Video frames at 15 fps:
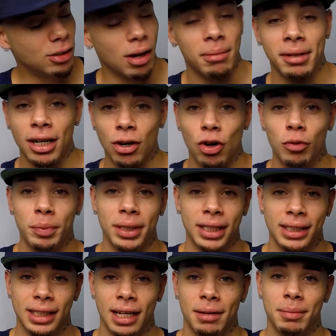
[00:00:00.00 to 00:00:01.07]
I'm gonna open
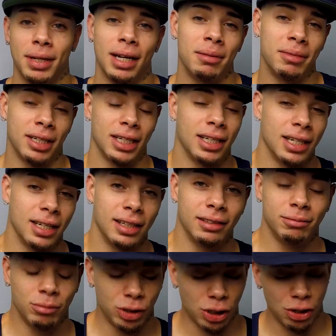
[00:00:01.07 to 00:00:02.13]
this up and I'm gonna
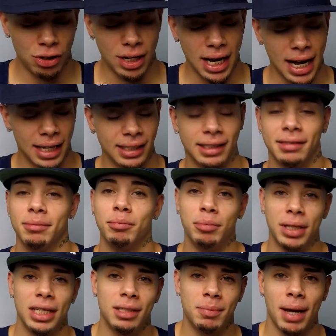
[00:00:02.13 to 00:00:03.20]
show you guys
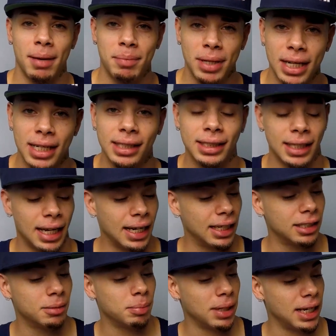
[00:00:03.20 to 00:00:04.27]
piece by piece and
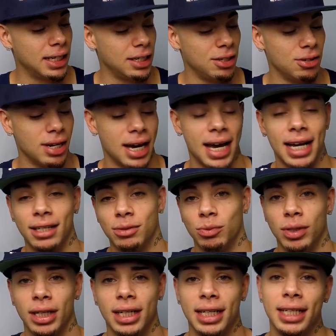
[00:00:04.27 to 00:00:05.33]
explain to you guys
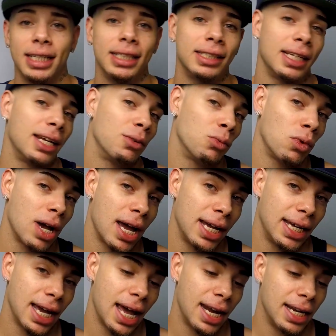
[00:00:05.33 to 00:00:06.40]
what it is and why I
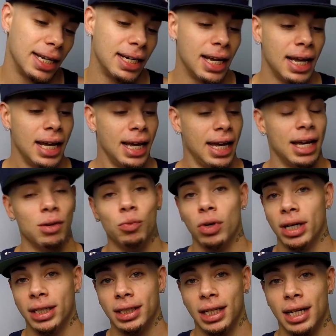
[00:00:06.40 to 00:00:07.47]
got it and
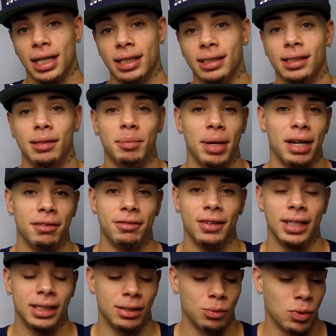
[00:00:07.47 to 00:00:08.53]
what it does, the
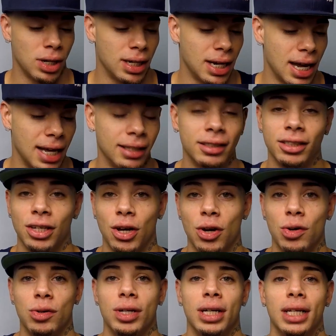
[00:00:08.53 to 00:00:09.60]
benefits and whatnot.
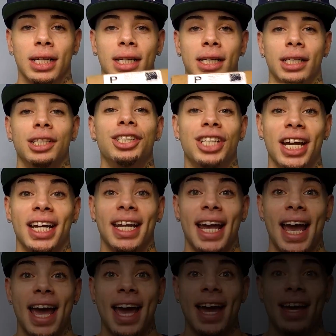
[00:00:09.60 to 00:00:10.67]
So check it
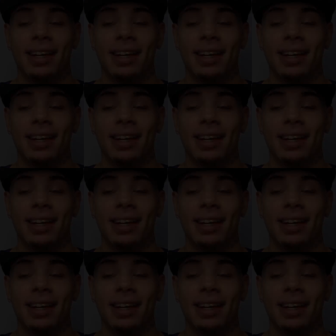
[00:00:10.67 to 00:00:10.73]
out.